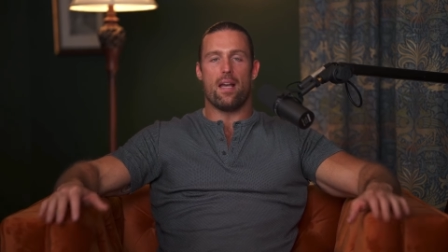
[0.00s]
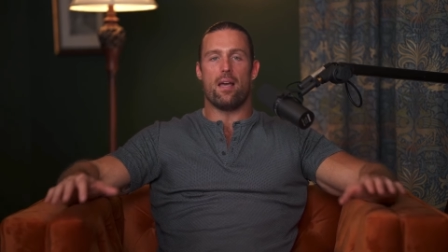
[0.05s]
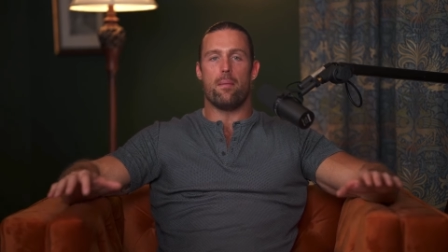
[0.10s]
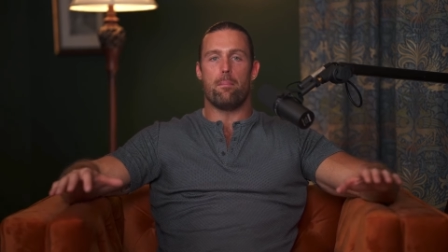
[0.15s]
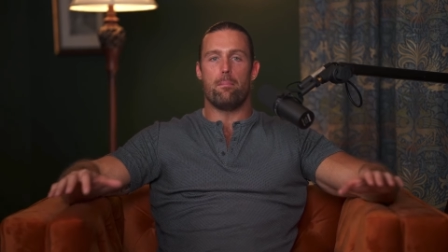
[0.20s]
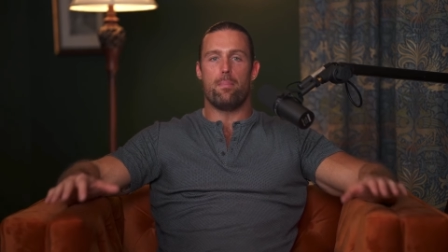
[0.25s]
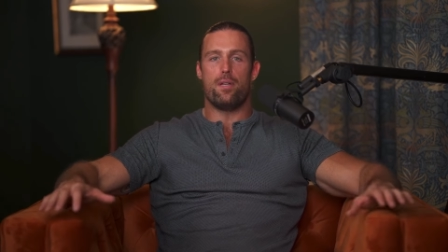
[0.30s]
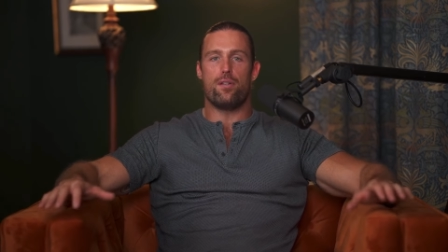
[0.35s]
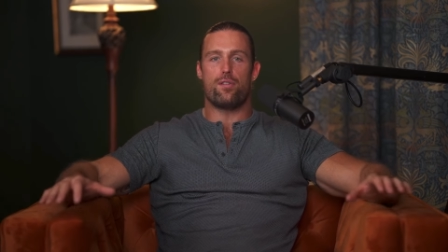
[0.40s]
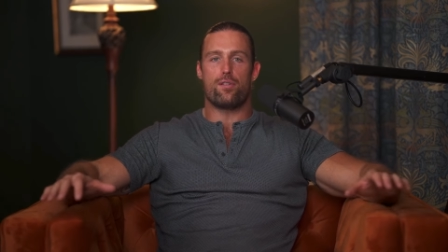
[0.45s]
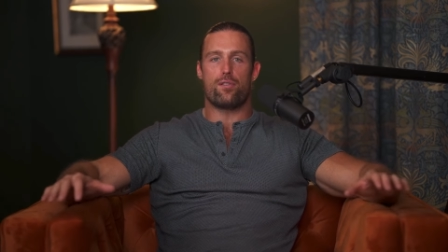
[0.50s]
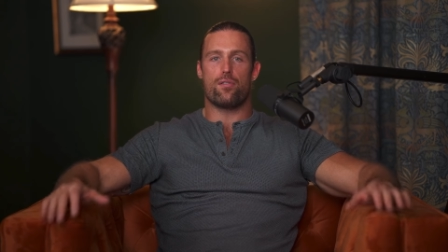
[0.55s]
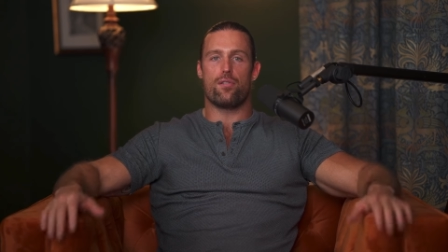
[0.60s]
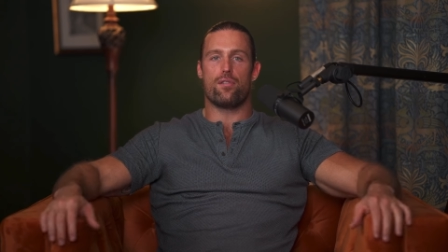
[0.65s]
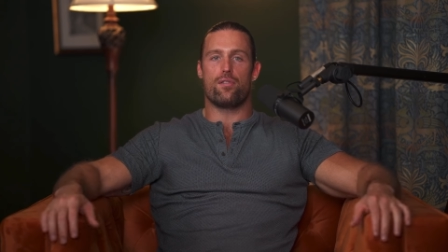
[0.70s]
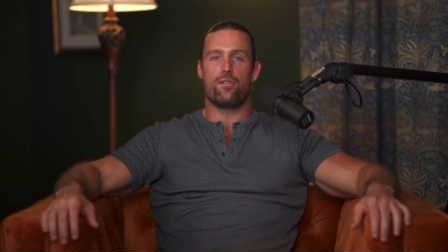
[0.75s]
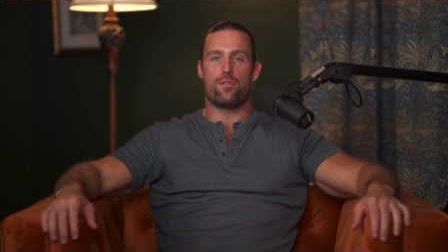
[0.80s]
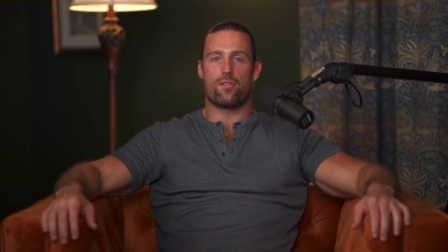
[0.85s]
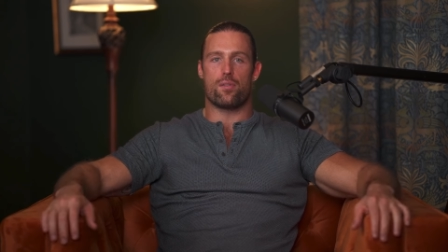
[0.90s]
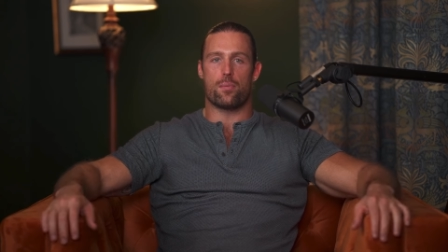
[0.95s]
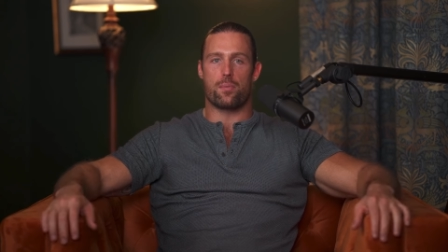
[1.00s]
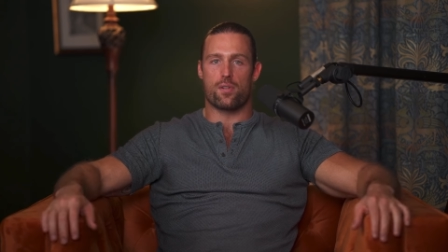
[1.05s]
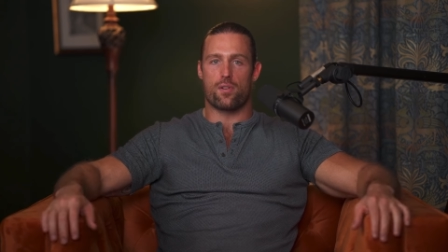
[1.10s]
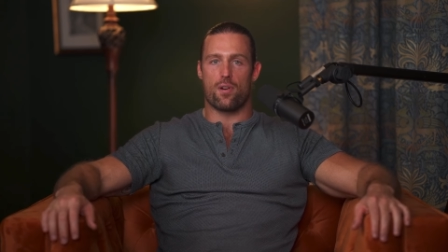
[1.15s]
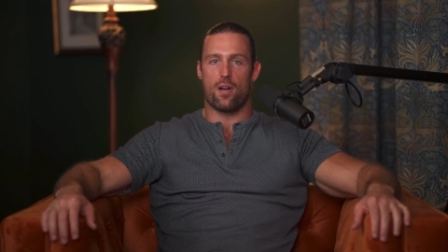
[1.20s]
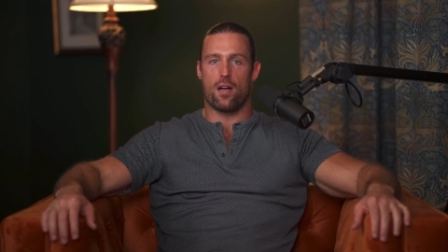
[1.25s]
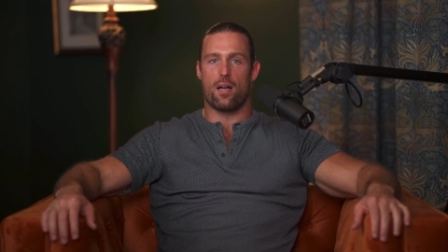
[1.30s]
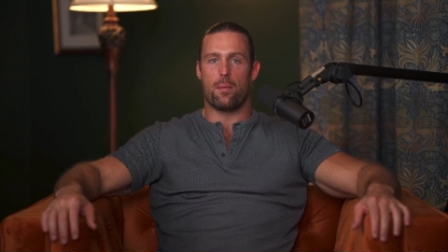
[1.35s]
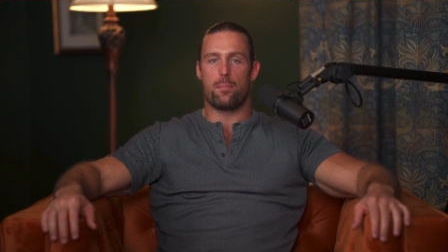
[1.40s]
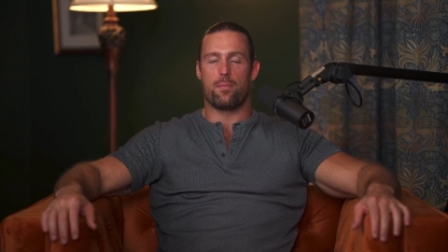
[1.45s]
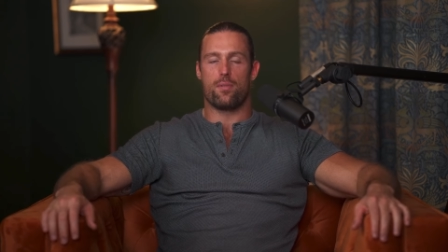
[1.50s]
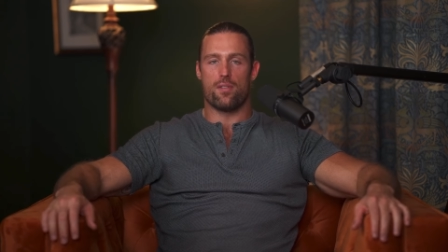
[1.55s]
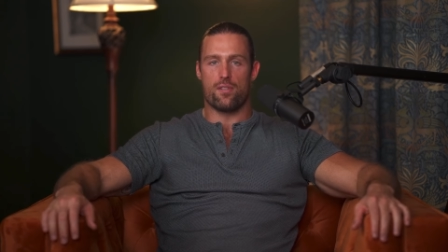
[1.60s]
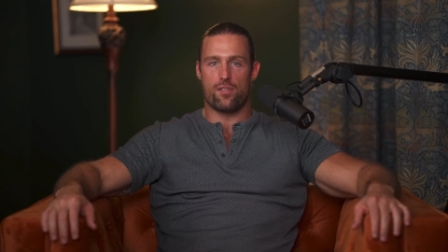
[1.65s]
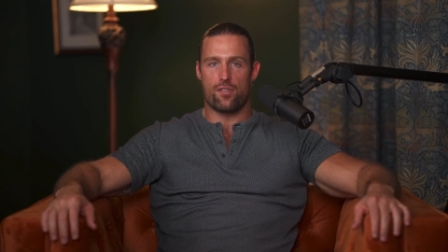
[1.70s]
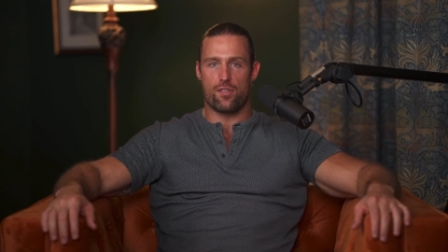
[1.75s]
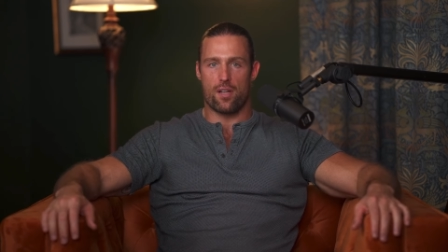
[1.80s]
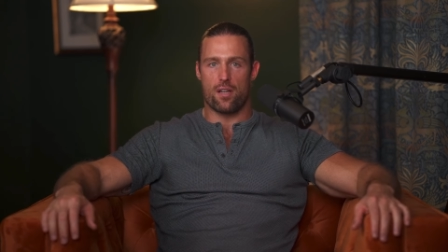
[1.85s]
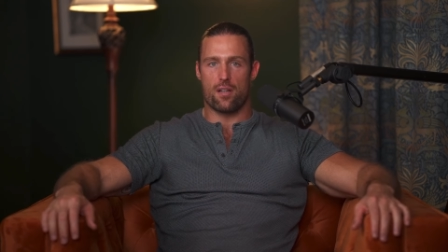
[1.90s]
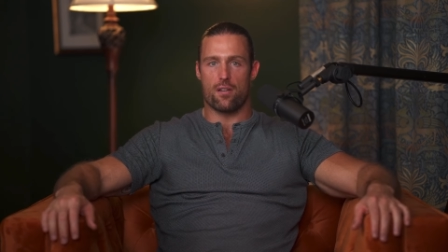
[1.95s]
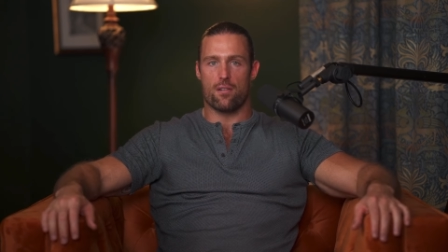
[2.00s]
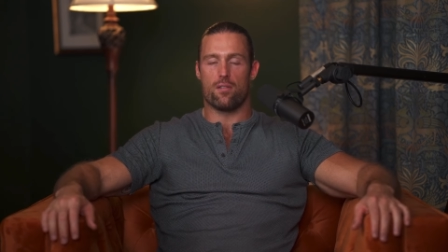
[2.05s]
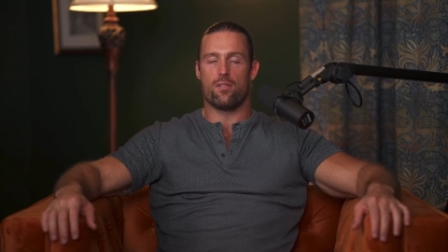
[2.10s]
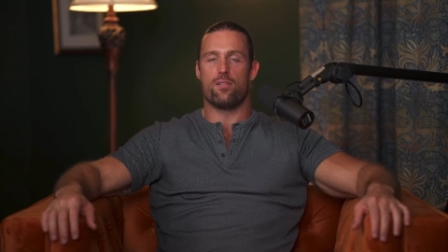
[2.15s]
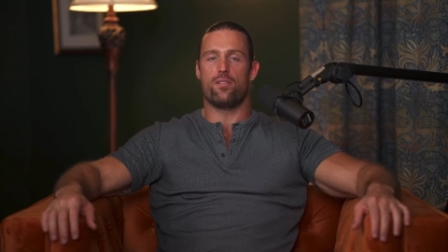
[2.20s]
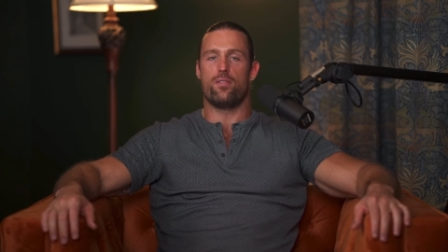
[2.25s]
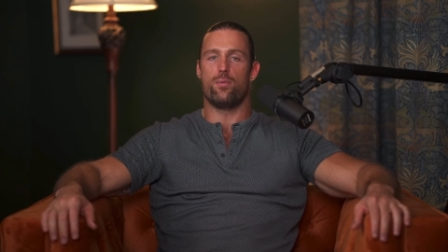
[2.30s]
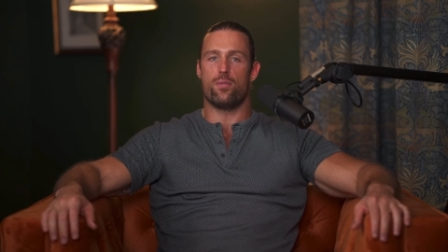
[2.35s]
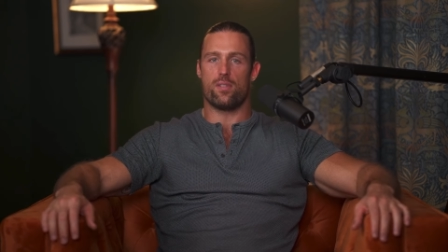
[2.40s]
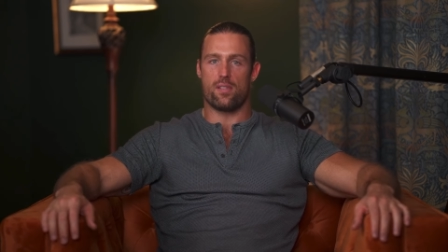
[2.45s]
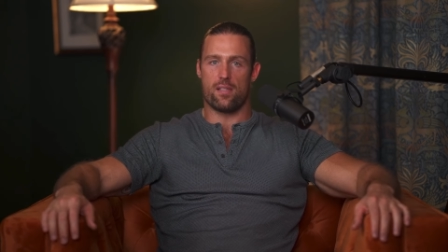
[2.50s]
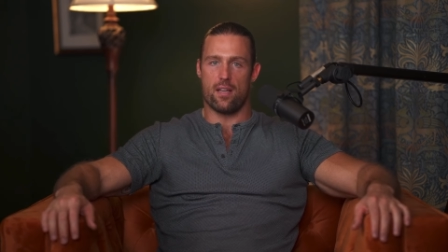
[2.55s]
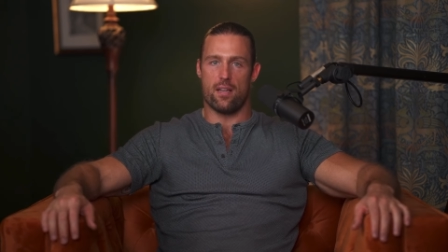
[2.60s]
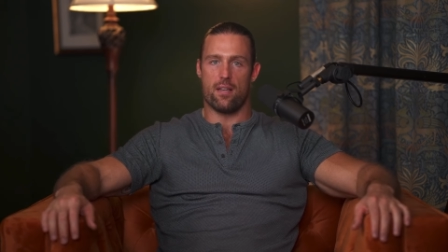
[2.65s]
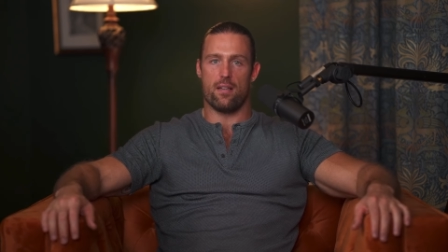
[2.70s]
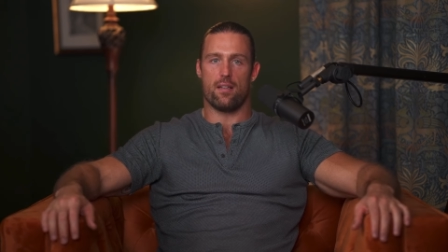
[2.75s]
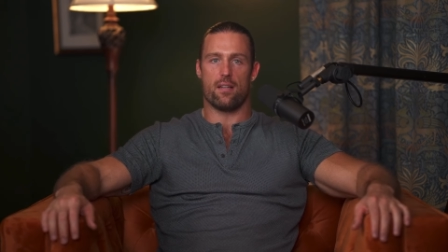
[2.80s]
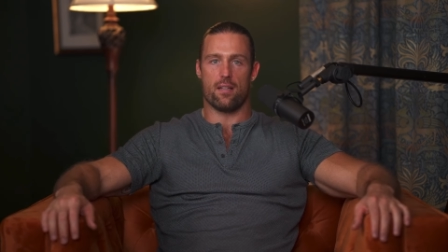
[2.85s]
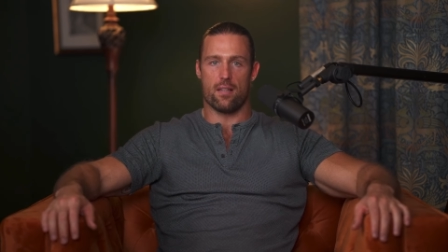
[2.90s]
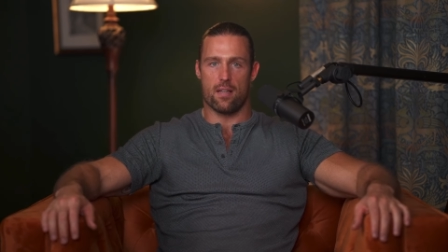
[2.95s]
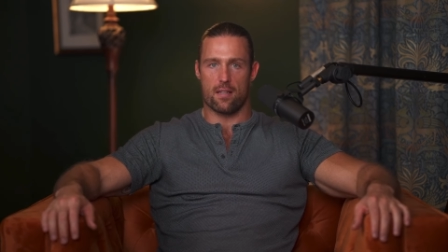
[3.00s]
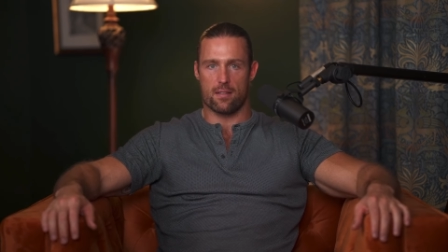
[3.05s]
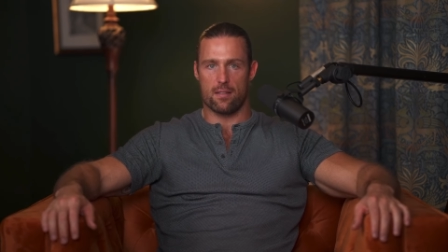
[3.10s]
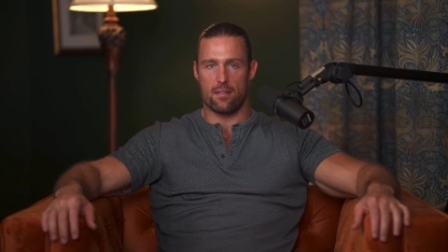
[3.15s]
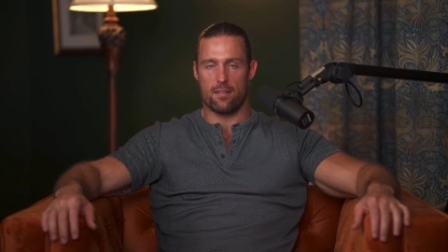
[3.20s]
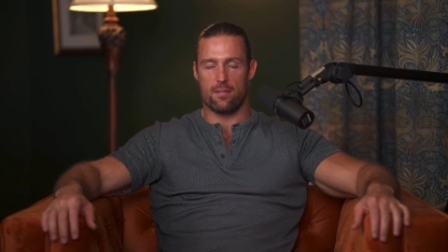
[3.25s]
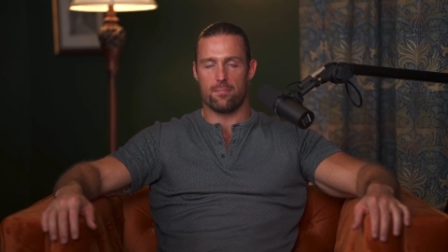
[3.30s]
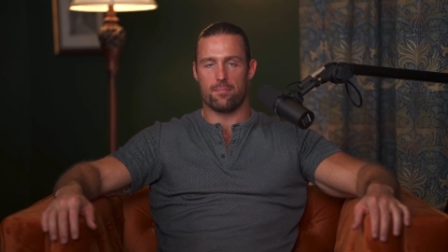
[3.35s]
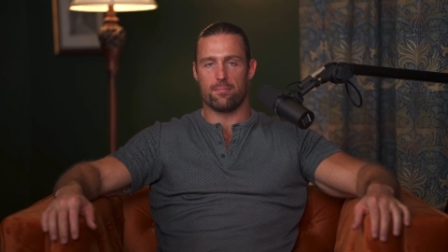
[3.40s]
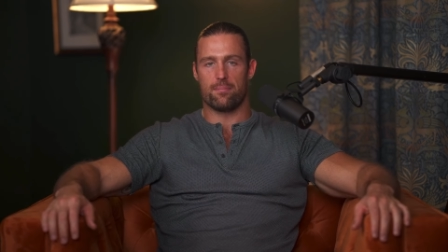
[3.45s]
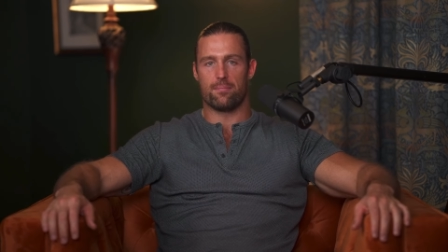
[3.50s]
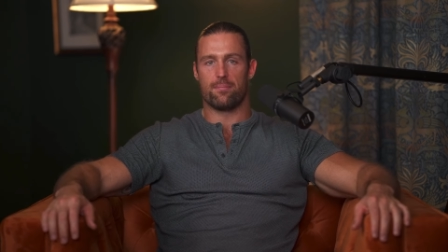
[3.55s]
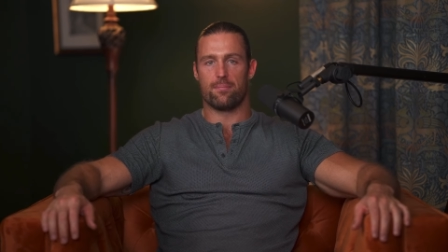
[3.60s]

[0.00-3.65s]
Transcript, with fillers: And be sure to subscribe to this channel to stay connected.